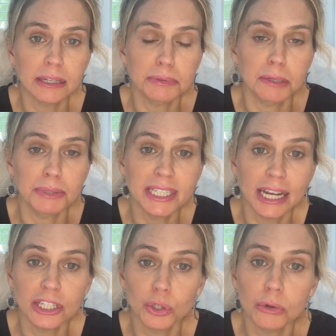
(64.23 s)
of
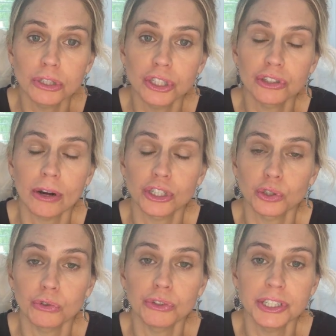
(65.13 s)
substantial
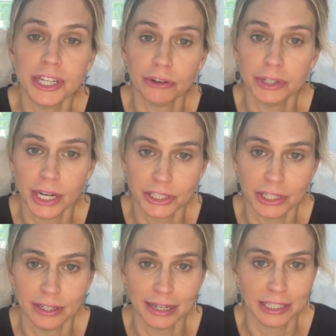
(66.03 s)
structural
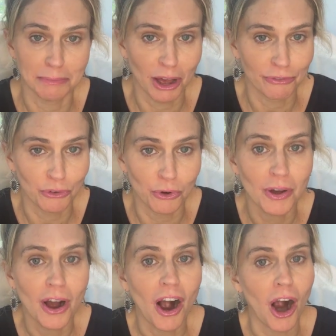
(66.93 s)
deterioration, that's a mouthful,
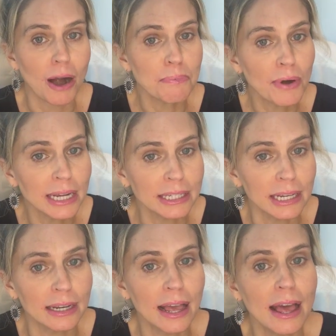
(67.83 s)
are present,